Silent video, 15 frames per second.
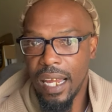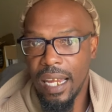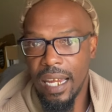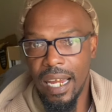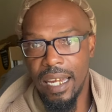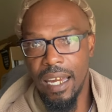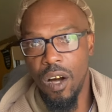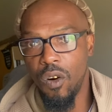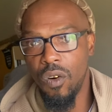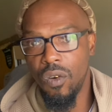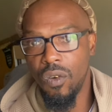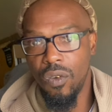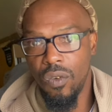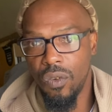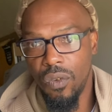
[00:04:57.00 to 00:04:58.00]
it don't
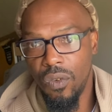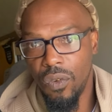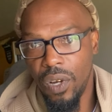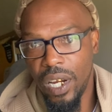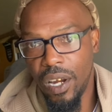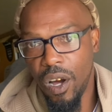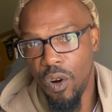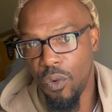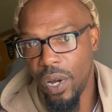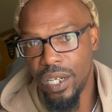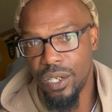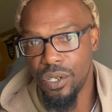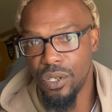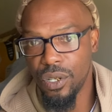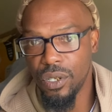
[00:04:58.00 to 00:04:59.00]

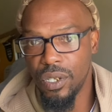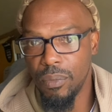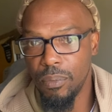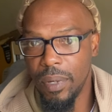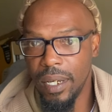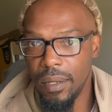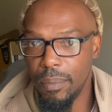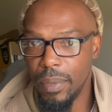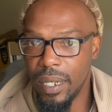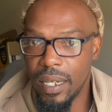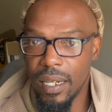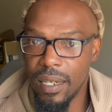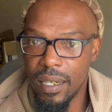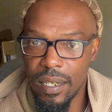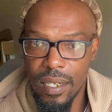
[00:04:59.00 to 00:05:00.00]
register to me,
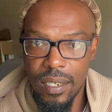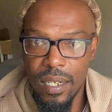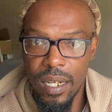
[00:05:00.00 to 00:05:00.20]
because